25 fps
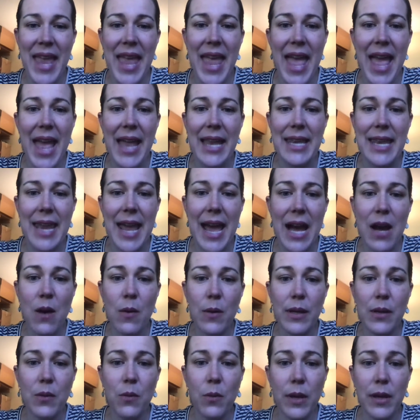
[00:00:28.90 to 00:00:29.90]
And now
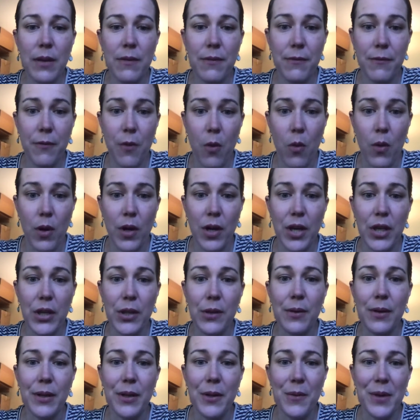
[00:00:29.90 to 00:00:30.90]
in week 4,
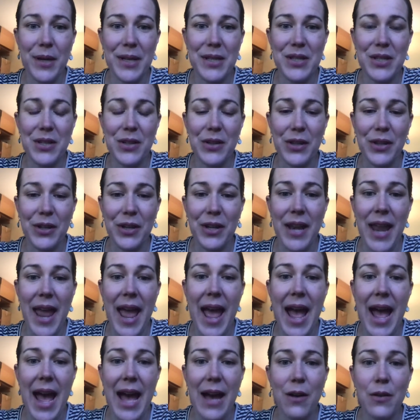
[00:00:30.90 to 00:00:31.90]
you are going to learn
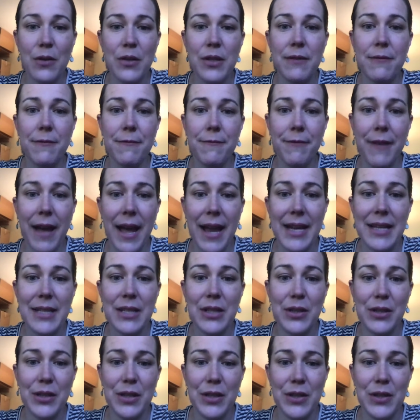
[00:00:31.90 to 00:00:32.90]
how to find
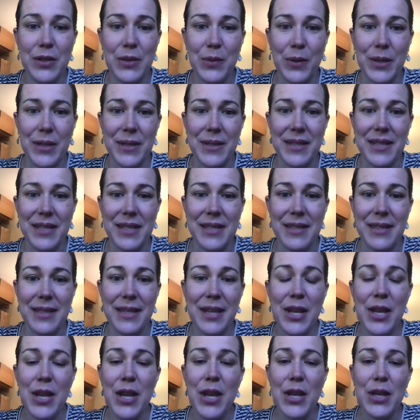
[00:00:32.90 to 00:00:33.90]
good sources
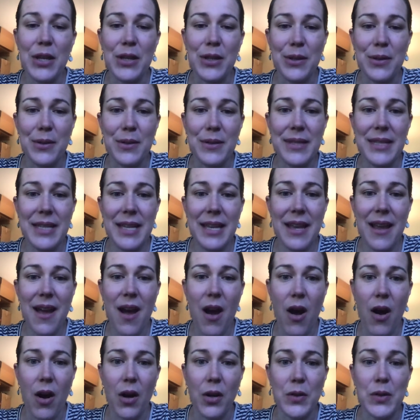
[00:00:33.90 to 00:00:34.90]
using
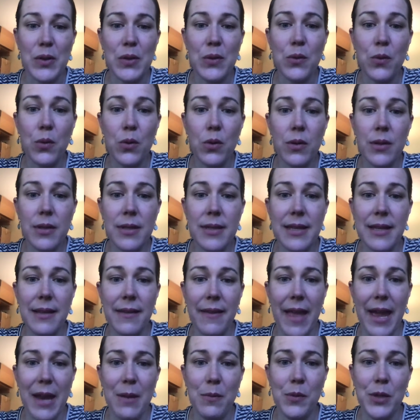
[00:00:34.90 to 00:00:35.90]
our school's
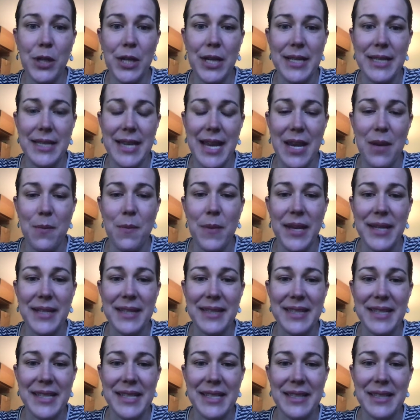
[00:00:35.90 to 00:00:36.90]
library
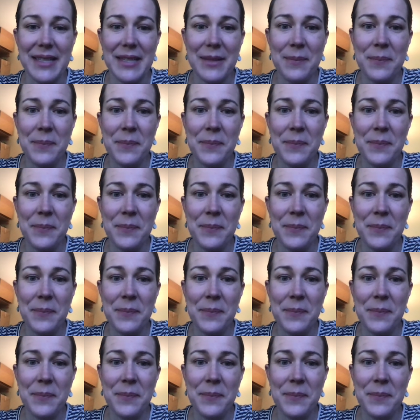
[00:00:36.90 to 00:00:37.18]
databases.